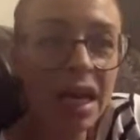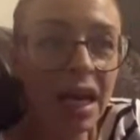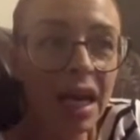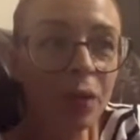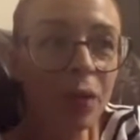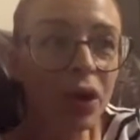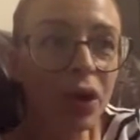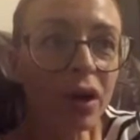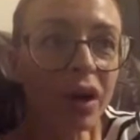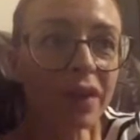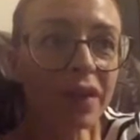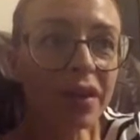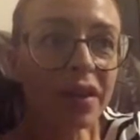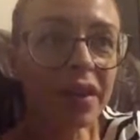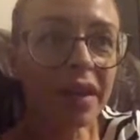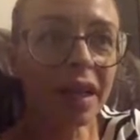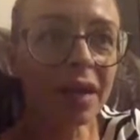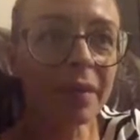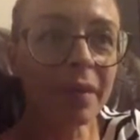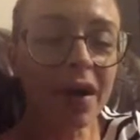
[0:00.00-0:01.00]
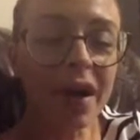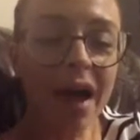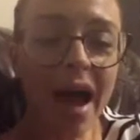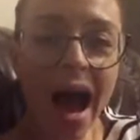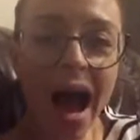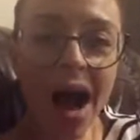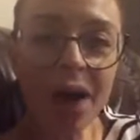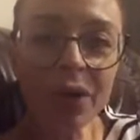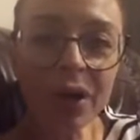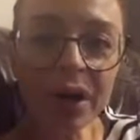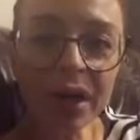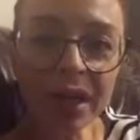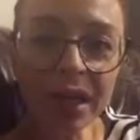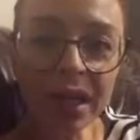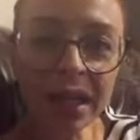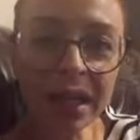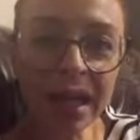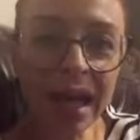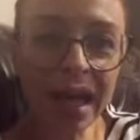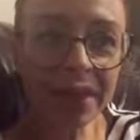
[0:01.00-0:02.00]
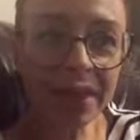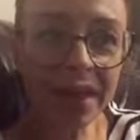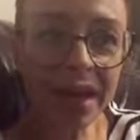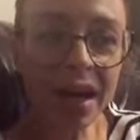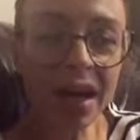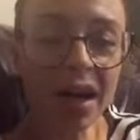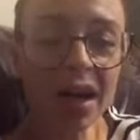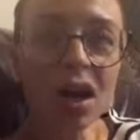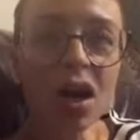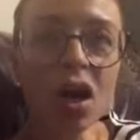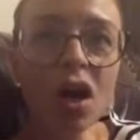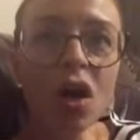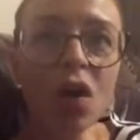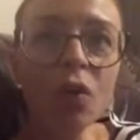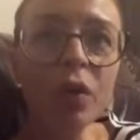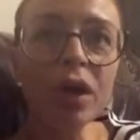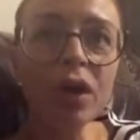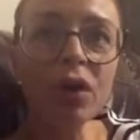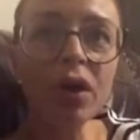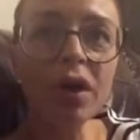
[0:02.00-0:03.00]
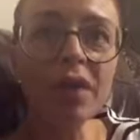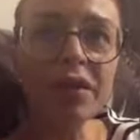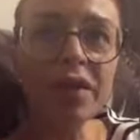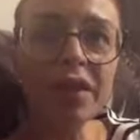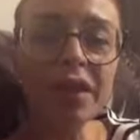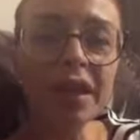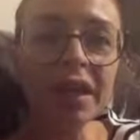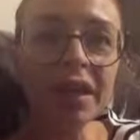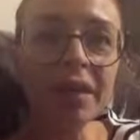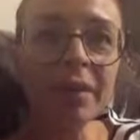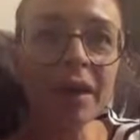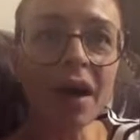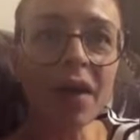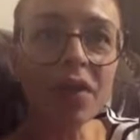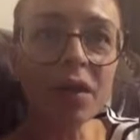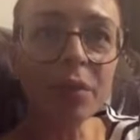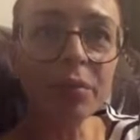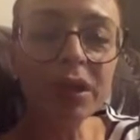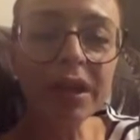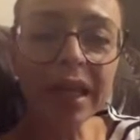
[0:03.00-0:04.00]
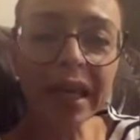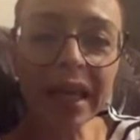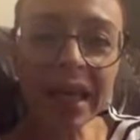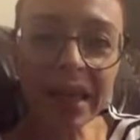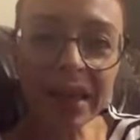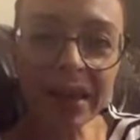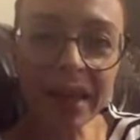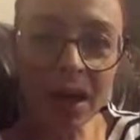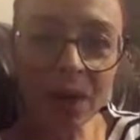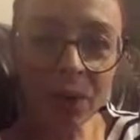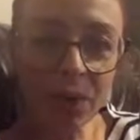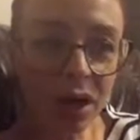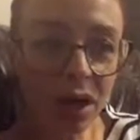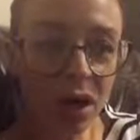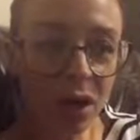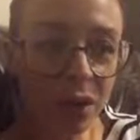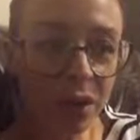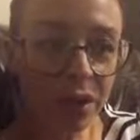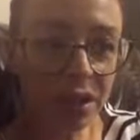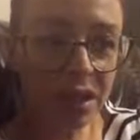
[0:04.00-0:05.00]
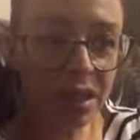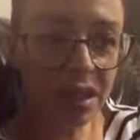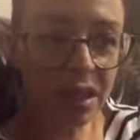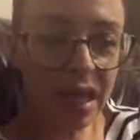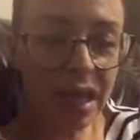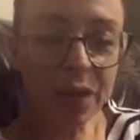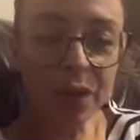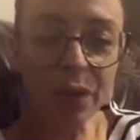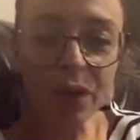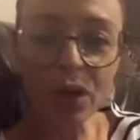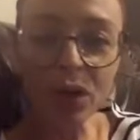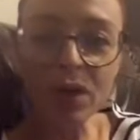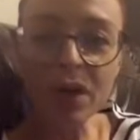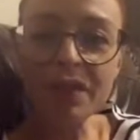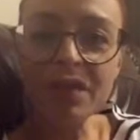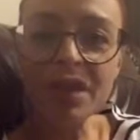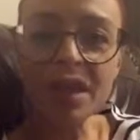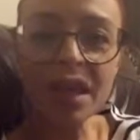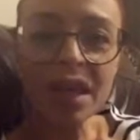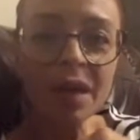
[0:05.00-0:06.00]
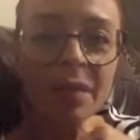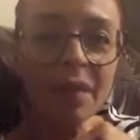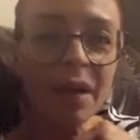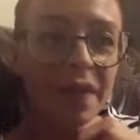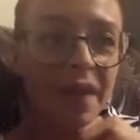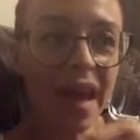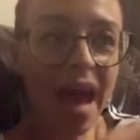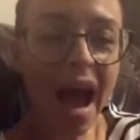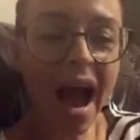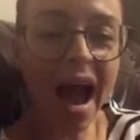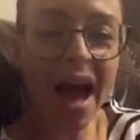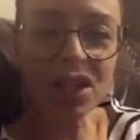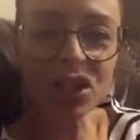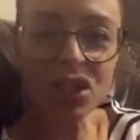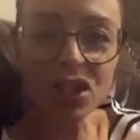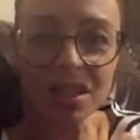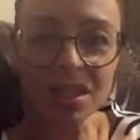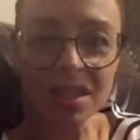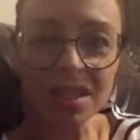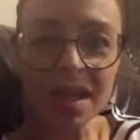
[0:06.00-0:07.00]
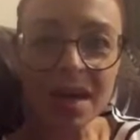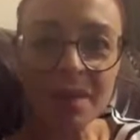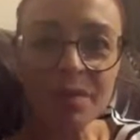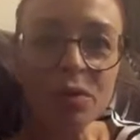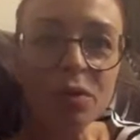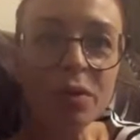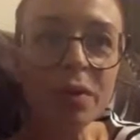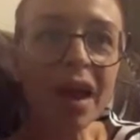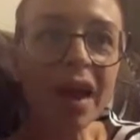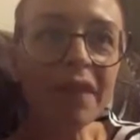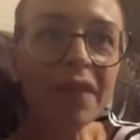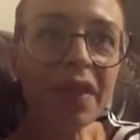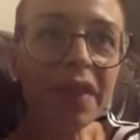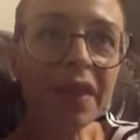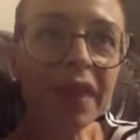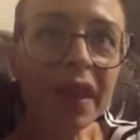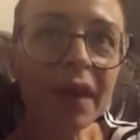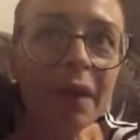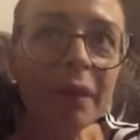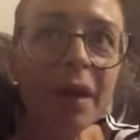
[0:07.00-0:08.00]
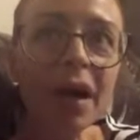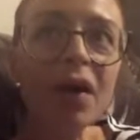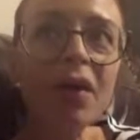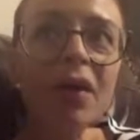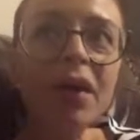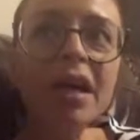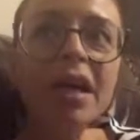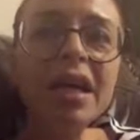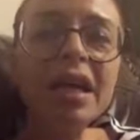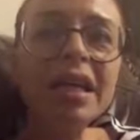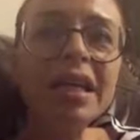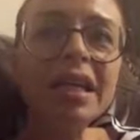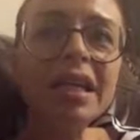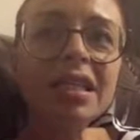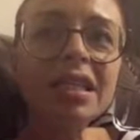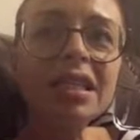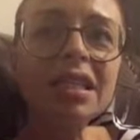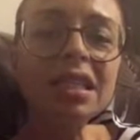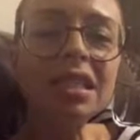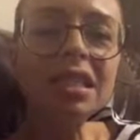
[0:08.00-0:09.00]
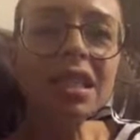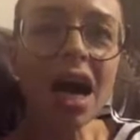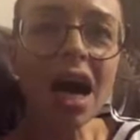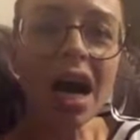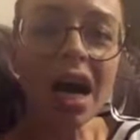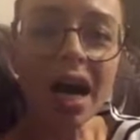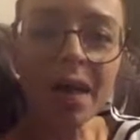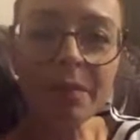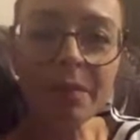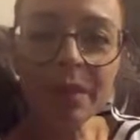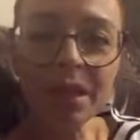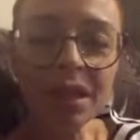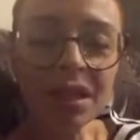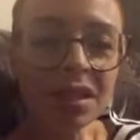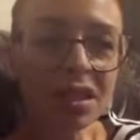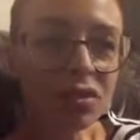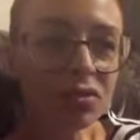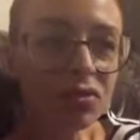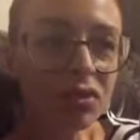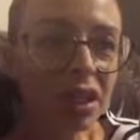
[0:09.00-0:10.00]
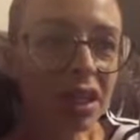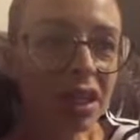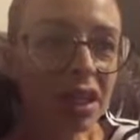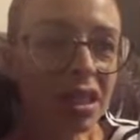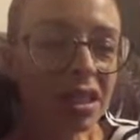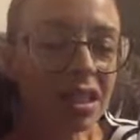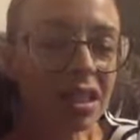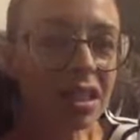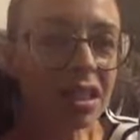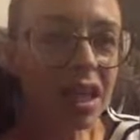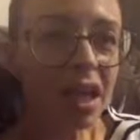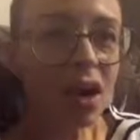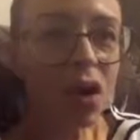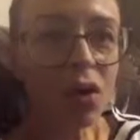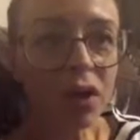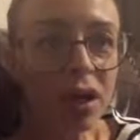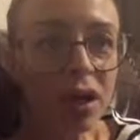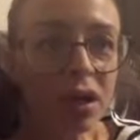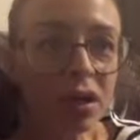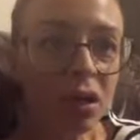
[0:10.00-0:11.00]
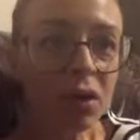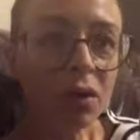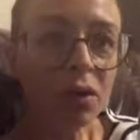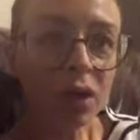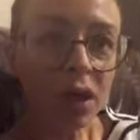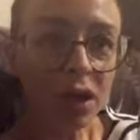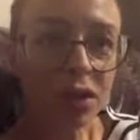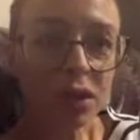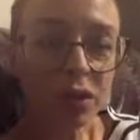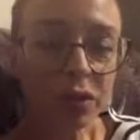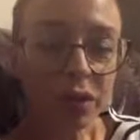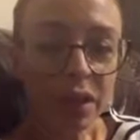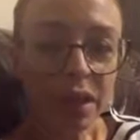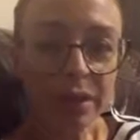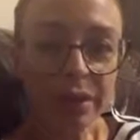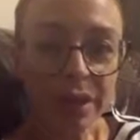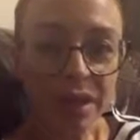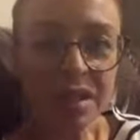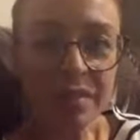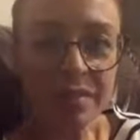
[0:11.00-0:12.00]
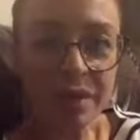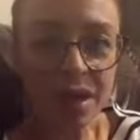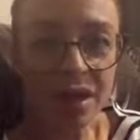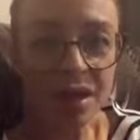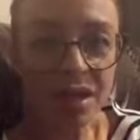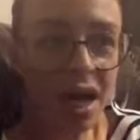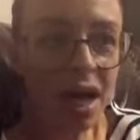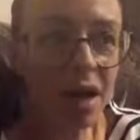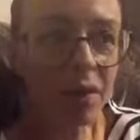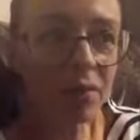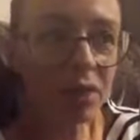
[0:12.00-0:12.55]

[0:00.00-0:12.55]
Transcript: We don't have to think about how we're going to get there. We don't have to think about the plan that we're going to take. We don't have to think about the action steps. What we have to think about is the time because it's really nice to say, oh, you know, I'll do it in my spare time.